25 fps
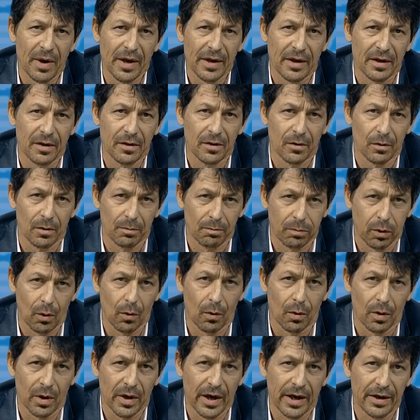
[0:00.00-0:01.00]
make in the
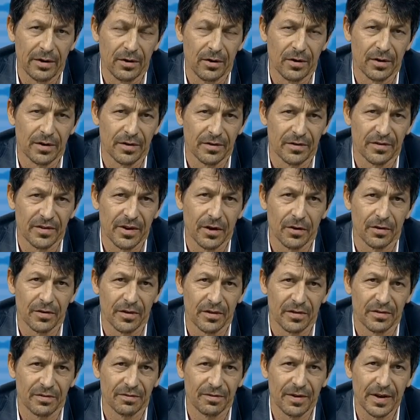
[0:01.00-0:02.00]
report, and you can see on
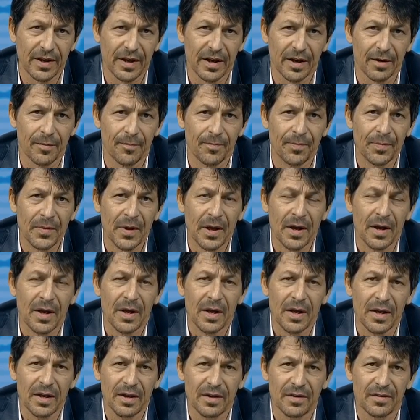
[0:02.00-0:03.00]
this figure,
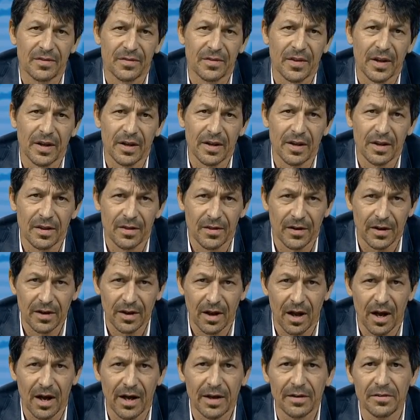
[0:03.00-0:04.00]
is that the
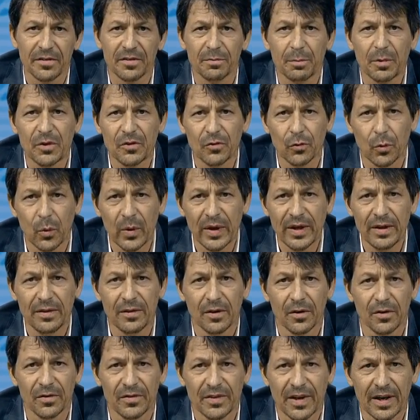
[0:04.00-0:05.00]
lines between
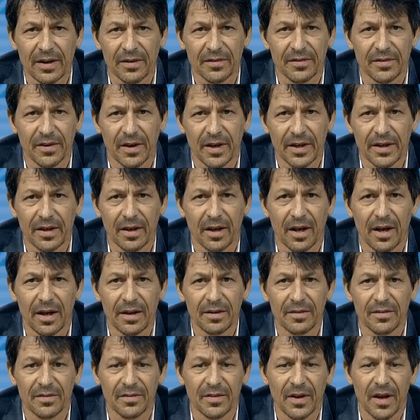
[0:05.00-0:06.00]
those outside
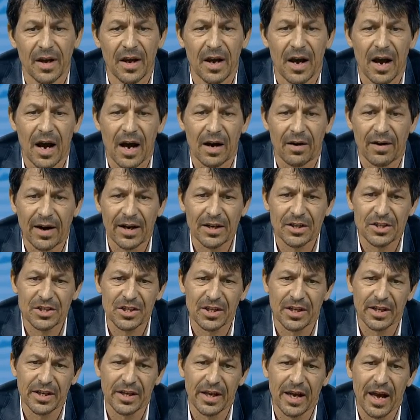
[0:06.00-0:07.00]
lines are
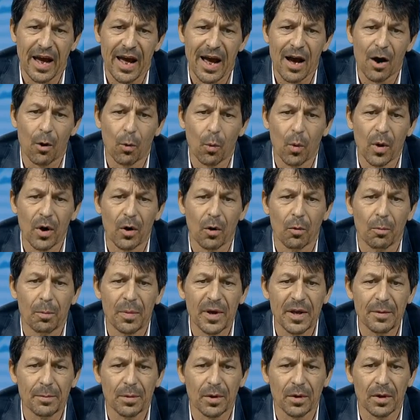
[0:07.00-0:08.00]
actually how well
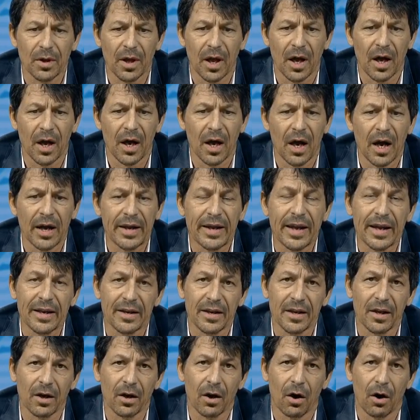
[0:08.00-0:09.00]
people are
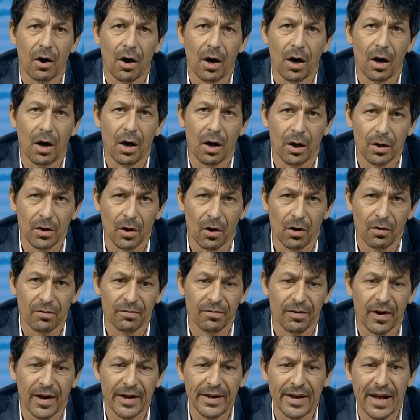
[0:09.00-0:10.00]
getting along
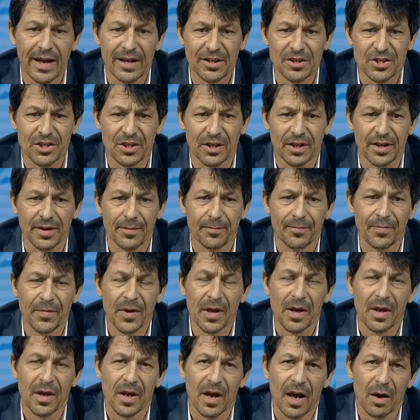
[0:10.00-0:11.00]
financially.
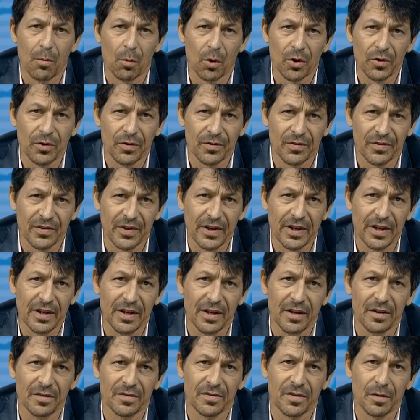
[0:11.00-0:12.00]
And what you see
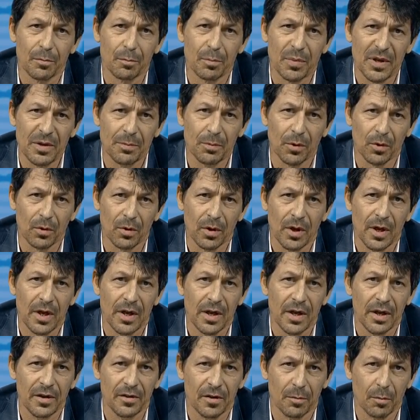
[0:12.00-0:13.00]
is that people
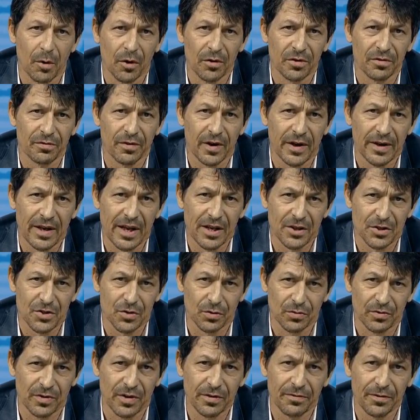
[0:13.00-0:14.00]
in the most
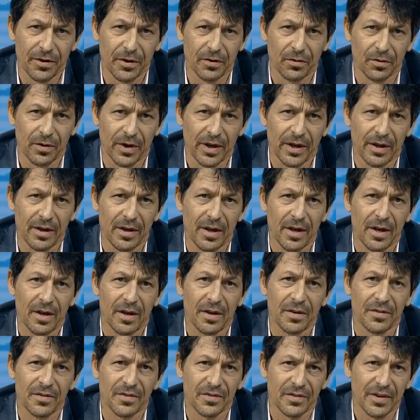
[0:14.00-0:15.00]
financial difficulty
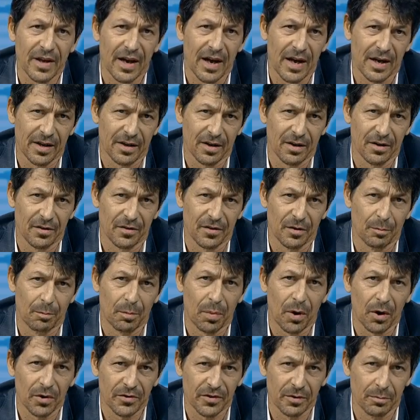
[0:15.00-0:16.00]
start at the
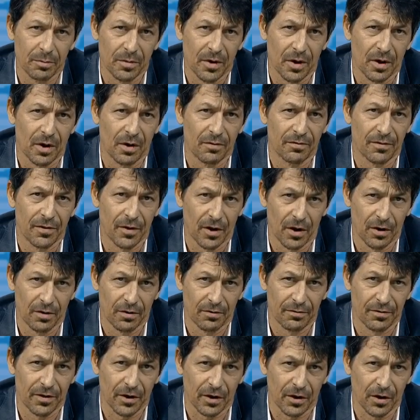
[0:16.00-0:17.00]
bottom
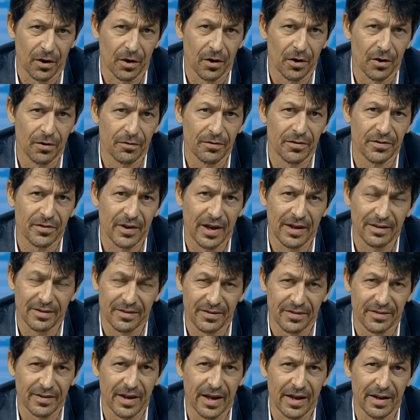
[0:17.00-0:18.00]
of the curves and
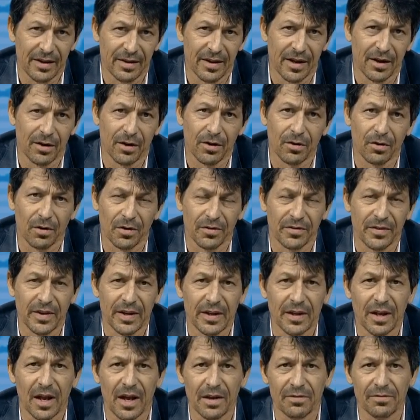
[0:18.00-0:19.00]
stay there across
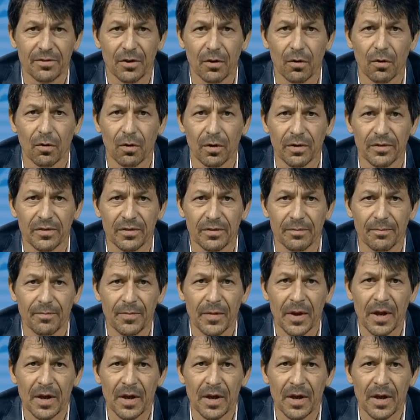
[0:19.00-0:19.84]
their life course.